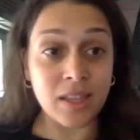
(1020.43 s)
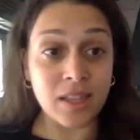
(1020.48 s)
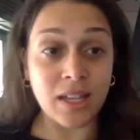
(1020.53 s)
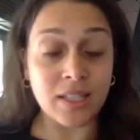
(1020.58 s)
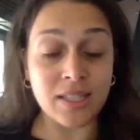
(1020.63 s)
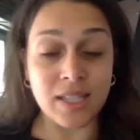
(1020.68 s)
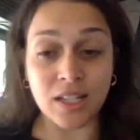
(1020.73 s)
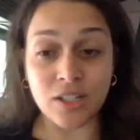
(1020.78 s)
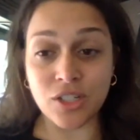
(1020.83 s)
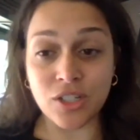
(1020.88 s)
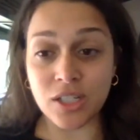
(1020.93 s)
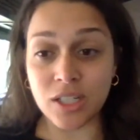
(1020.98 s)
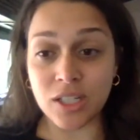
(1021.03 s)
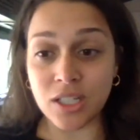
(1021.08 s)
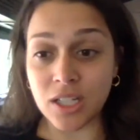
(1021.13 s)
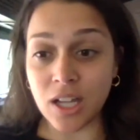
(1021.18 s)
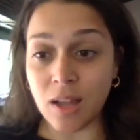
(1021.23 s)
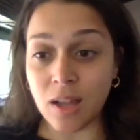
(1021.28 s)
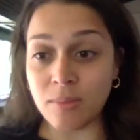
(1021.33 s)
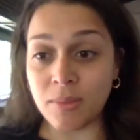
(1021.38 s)
that's actually
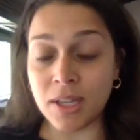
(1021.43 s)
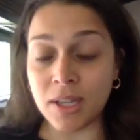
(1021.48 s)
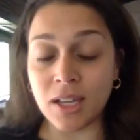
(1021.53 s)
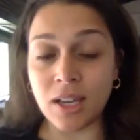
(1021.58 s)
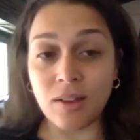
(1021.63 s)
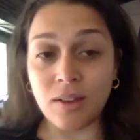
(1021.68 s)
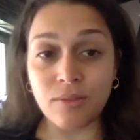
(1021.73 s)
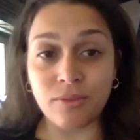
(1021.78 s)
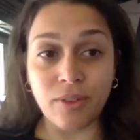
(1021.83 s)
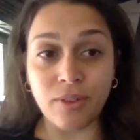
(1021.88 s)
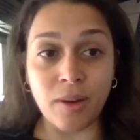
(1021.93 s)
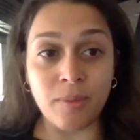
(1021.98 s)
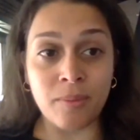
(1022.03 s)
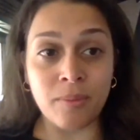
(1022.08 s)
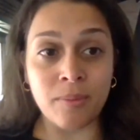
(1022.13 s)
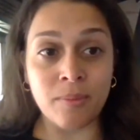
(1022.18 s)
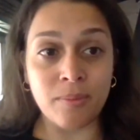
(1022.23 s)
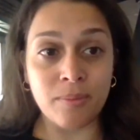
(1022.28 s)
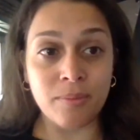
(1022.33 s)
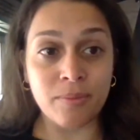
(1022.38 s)
coming
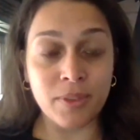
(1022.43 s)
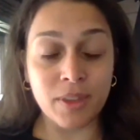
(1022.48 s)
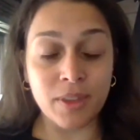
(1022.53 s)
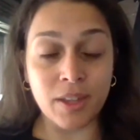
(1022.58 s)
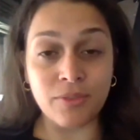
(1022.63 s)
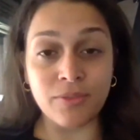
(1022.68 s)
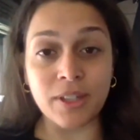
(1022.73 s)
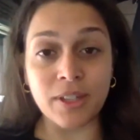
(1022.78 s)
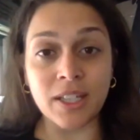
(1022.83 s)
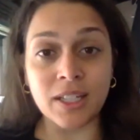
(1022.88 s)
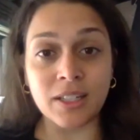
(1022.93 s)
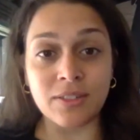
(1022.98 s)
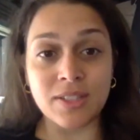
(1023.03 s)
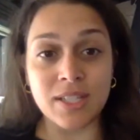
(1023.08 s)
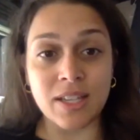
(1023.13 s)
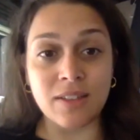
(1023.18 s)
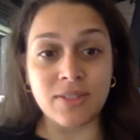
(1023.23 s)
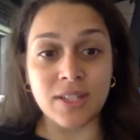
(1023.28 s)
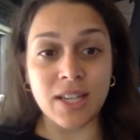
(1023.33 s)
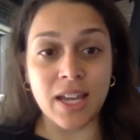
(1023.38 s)
from the feeling of
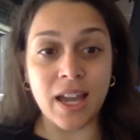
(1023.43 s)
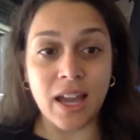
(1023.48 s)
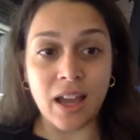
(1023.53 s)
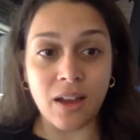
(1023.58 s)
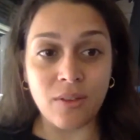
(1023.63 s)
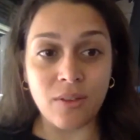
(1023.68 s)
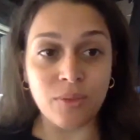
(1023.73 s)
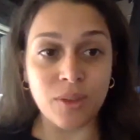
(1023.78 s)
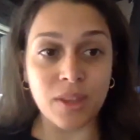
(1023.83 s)
safety I have